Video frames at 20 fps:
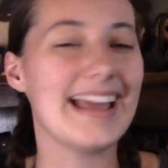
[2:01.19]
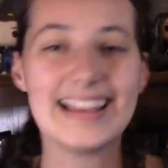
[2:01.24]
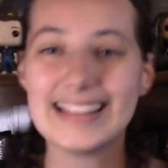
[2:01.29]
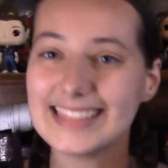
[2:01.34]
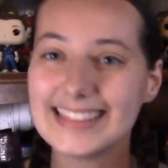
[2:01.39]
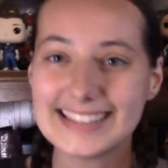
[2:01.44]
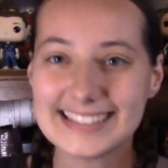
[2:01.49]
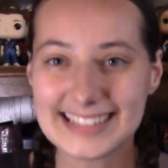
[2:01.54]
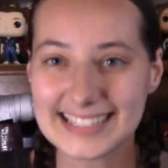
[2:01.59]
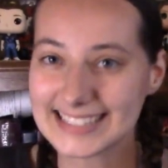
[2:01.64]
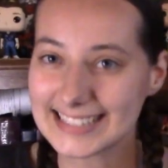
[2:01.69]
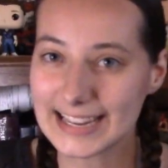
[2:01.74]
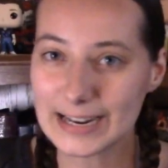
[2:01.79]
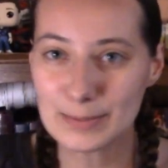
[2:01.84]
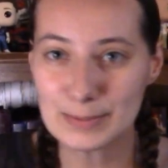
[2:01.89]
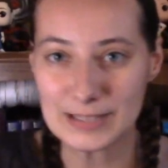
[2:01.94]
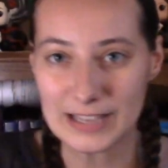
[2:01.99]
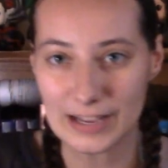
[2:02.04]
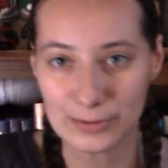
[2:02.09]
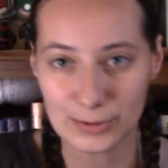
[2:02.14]
Like, the setup
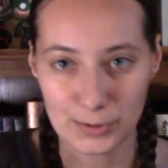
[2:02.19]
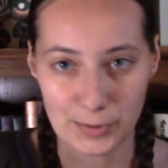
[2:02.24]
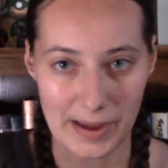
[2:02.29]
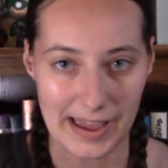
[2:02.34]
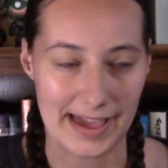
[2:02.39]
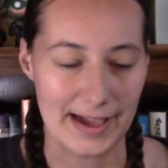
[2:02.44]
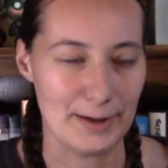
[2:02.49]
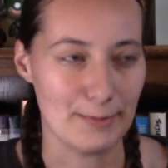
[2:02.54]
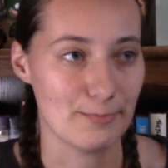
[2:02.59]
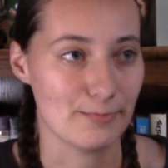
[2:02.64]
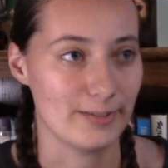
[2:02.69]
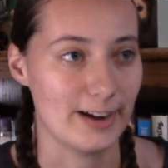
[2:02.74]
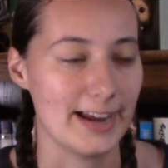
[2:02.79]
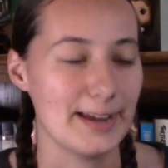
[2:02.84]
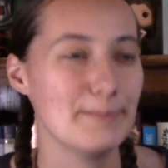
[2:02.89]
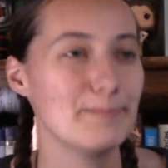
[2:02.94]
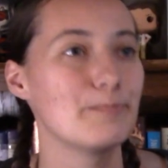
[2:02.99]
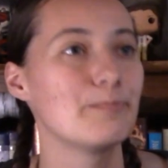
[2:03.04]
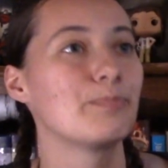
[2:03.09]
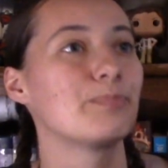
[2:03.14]
sounds okay,
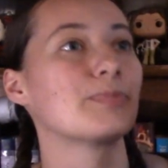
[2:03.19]
right?